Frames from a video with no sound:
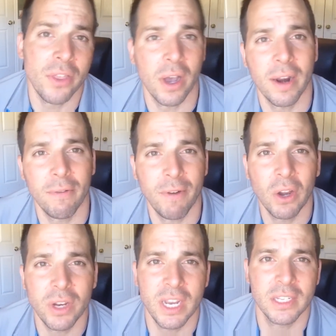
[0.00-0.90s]
I thought a
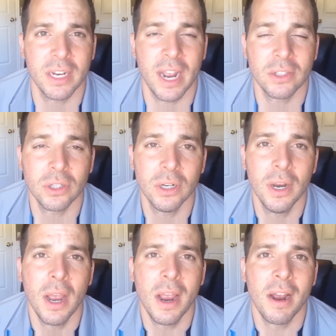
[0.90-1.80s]
fairly decent
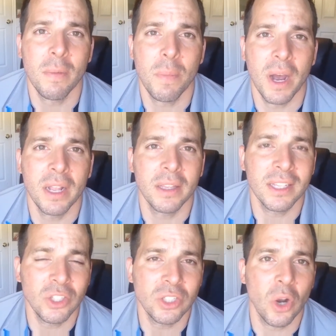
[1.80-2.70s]
answer.
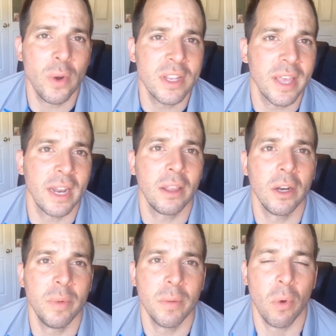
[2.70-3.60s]
But let's just go into that a
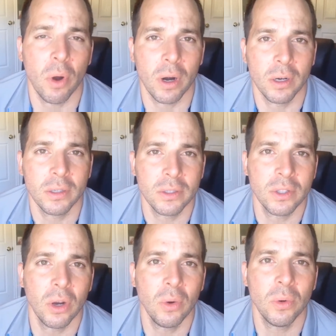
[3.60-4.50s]
little bit more.
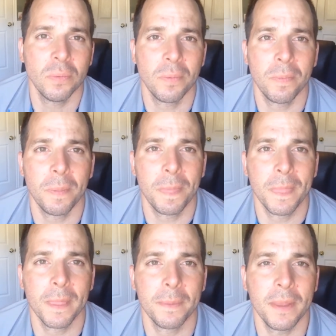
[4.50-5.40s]
So,
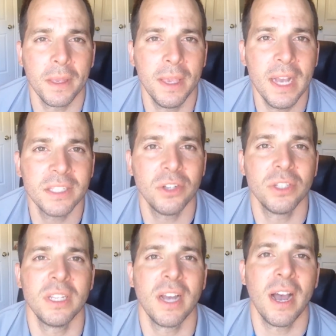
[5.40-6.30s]
yes,
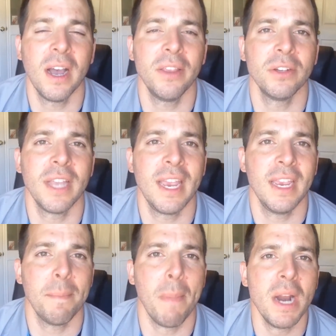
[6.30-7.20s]
there's
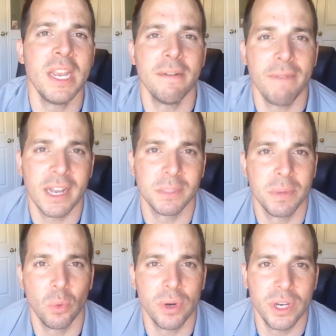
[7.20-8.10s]
a money
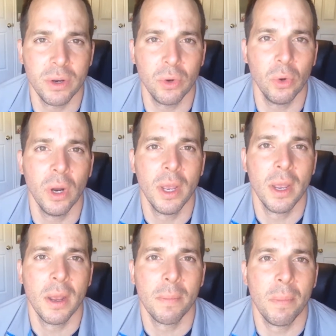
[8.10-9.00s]
investment when you
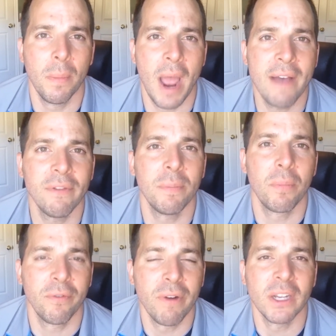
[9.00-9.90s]
have
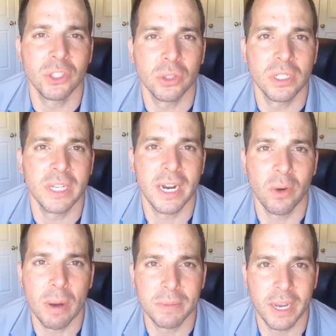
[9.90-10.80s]
a professional
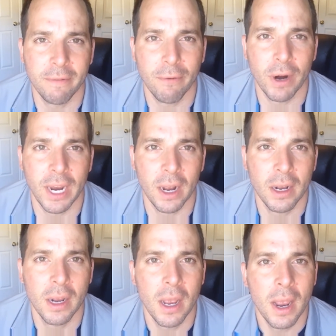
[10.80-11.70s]
design a website for you.